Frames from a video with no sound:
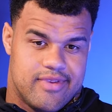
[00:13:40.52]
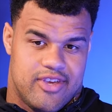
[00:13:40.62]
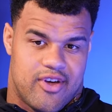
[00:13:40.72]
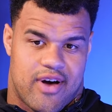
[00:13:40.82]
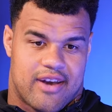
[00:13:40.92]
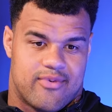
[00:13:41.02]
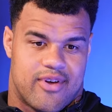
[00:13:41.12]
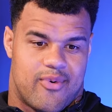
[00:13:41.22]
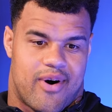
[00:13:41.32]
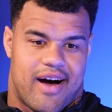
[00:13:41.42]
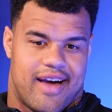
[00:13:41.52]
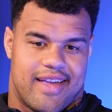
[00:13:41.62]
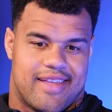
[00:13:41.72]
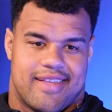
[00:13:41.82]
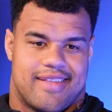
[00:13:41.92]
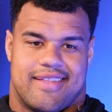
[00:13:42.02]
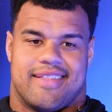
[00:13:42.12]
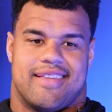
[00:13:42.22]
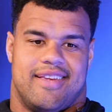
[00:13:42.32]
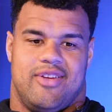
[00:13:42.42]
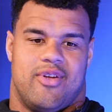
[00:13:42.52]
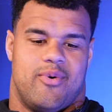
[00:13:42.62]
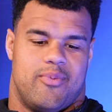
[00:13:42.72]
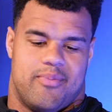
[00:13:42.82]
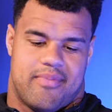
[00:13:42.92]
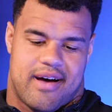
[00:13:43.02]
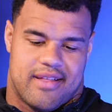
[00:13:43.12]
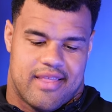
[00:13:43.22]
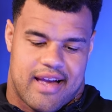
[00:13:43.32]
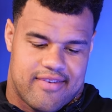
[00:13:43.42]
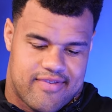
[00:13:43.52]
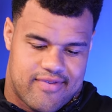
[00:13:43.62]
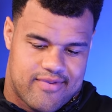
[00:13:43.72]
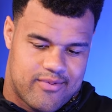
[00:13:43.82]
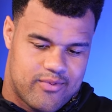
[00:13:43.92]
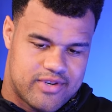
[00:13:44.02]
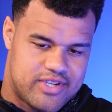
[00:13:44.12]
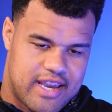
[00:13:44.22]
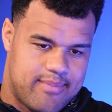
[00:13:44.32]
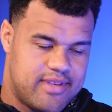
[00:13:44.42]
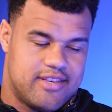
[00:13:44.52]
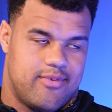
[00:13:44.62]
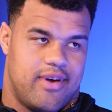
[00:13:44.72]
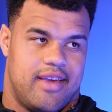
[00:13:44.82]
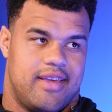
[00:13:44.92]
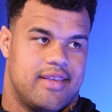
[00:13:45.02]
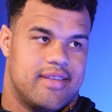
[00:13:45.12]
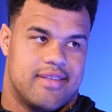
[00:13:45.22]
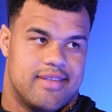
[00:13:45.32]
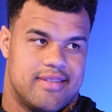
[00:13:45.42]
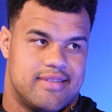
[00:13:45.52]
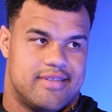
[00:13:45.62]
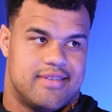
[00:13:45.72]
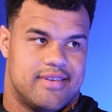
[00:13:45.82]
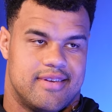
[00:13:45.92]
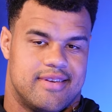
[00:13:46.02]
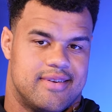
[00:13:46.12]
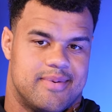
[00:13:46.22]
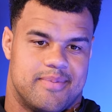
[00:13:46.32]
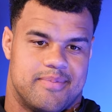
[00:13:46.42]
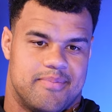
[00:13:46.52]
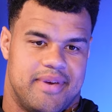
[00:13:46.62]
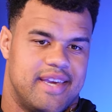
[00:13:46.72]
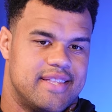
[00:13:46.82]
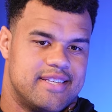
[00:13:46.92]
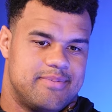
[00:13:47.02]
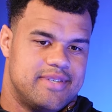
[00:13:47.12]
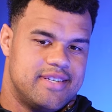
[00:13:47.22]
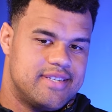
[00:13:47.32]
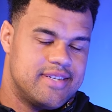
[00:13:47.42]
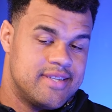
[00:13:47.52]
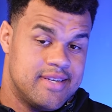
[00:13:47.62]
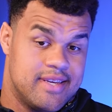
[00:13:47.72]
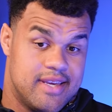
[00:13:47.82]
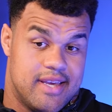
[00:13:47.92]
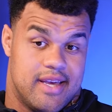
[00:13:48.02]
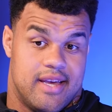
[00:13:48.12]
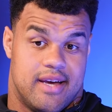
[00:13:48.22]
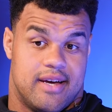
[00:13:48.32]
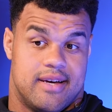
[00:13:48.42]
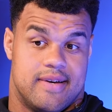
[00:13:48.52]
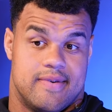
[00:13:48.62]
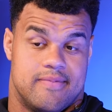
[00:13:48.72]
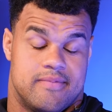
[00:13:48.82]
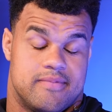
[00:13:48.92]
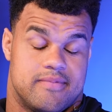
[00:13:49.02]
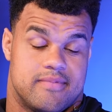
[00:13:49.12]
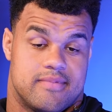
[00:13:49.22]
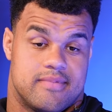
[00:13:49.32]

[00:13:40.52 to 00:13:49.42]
you know, I don't know why, you know, my life was shaped this way to be in this position. You know,